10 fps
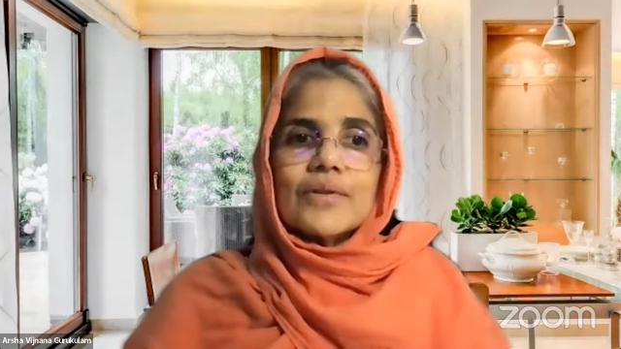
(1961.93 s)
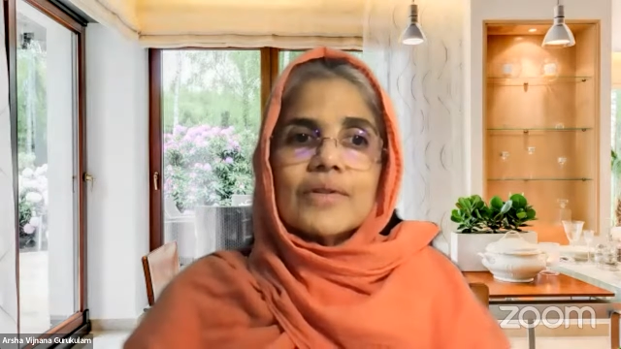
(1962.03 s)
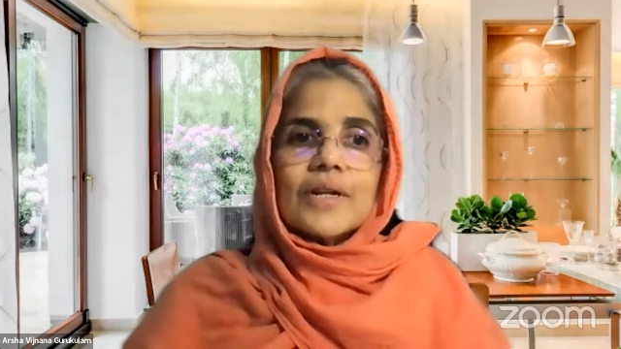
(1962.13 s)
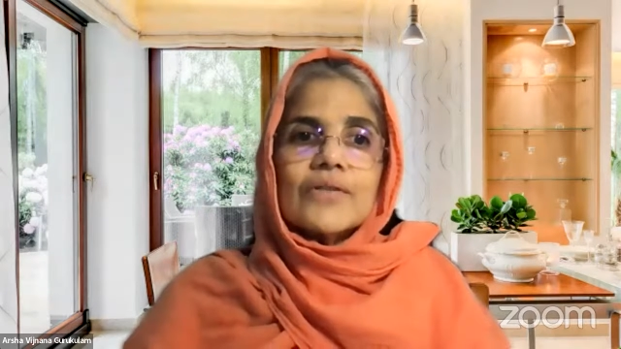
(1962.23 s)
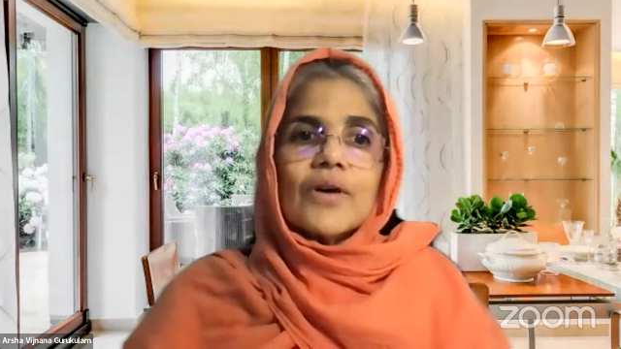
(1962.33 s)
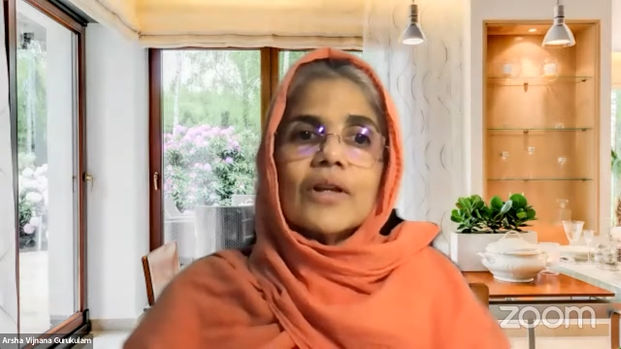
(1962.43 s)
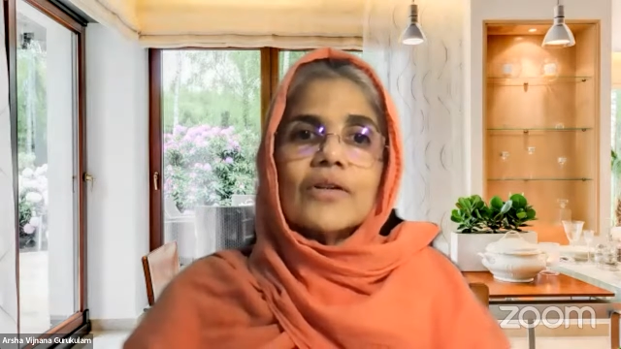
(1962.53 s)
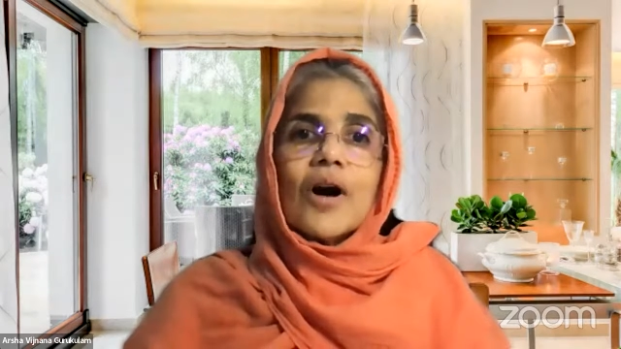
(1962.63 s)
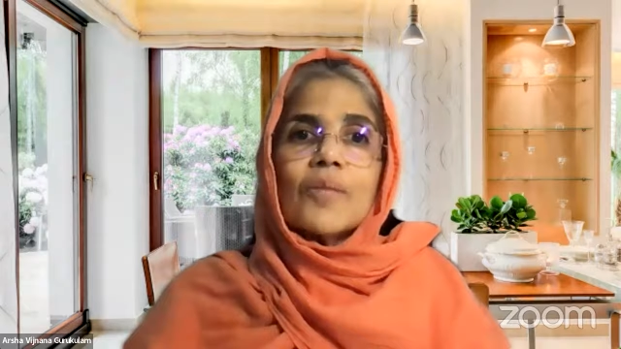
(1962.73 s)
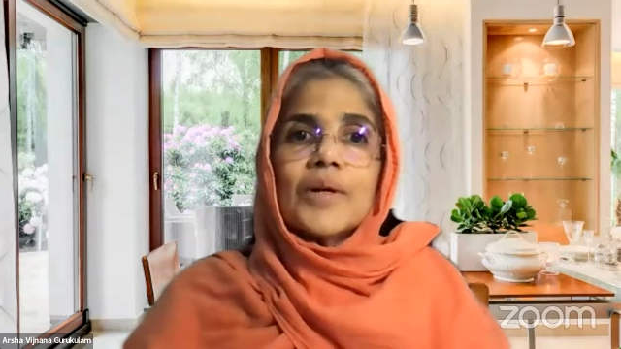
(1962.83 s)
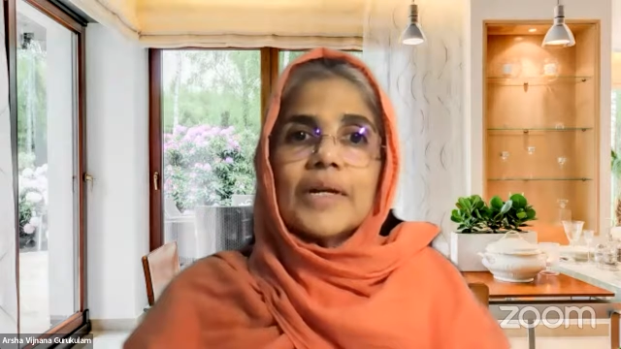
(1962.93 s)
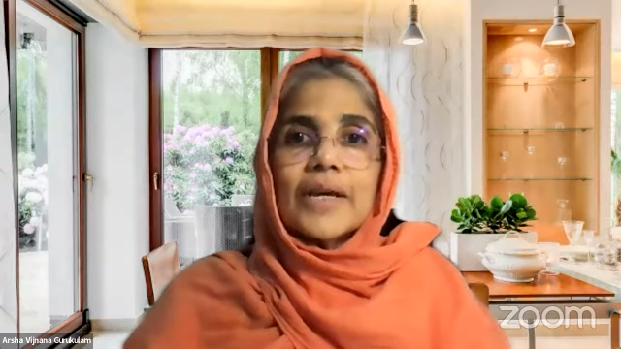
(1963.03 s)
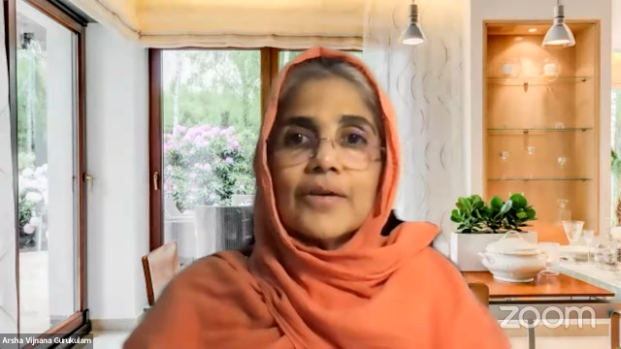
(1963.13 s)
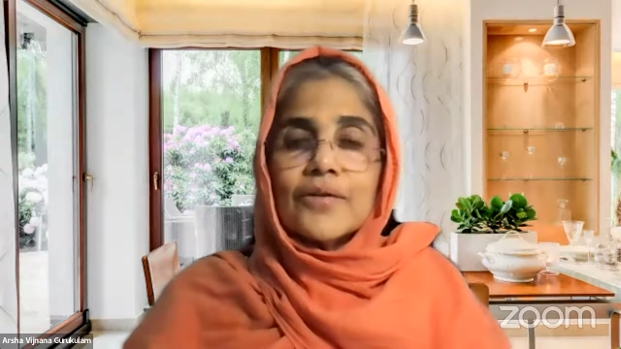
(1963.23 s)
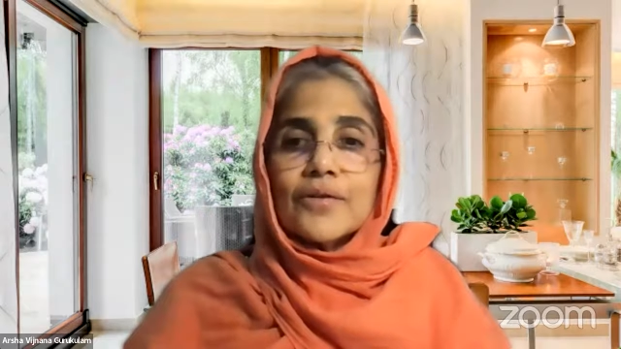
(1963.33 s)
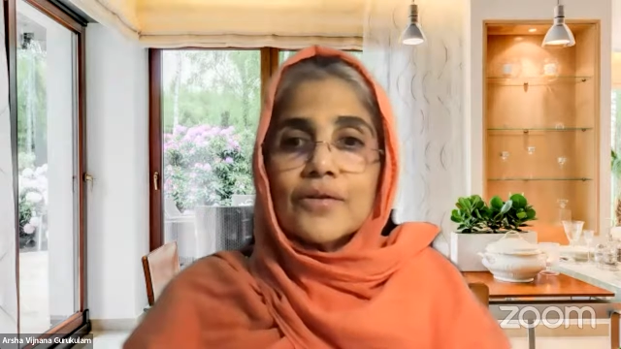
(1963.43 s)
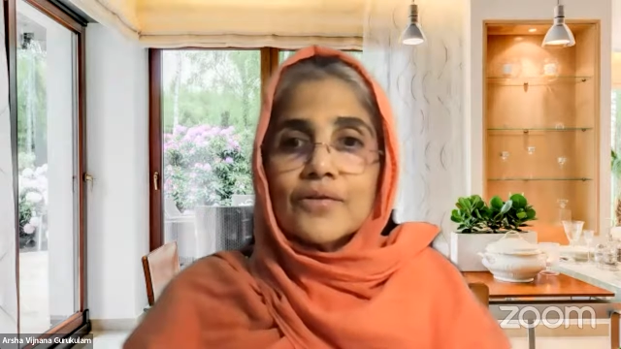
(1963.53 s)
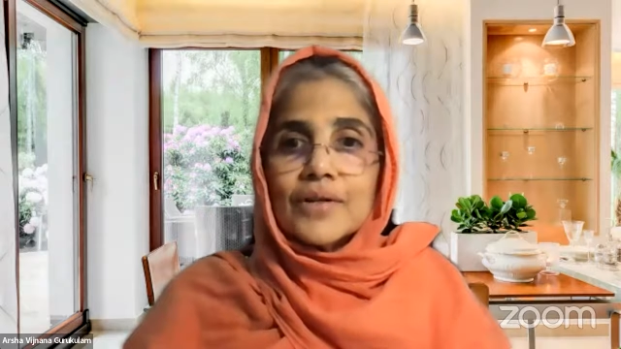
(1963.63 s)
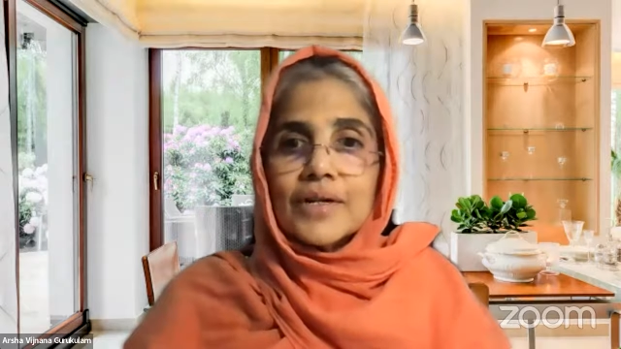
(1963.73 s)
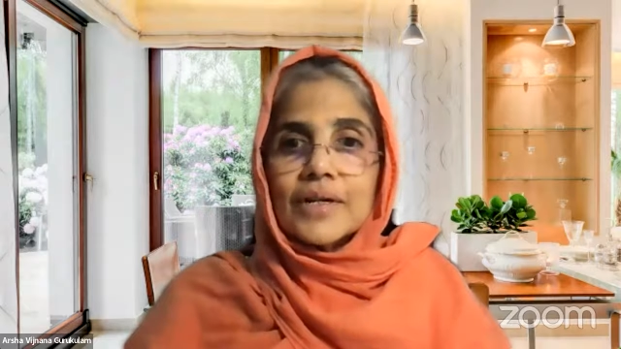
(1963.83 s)
That's all
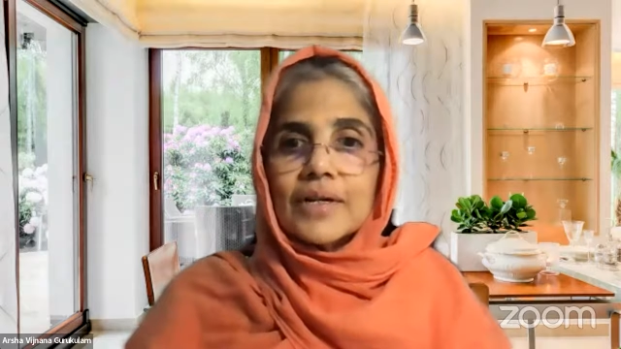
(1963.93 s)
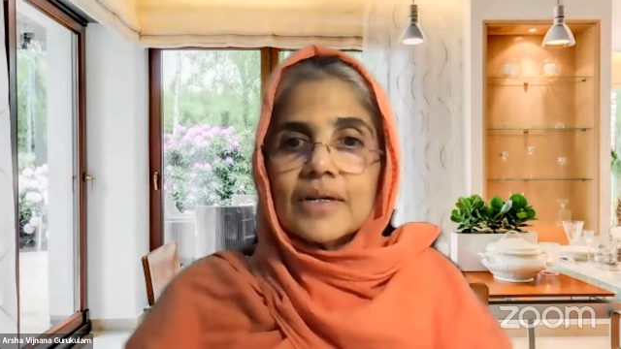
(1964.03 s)
gobbledygook.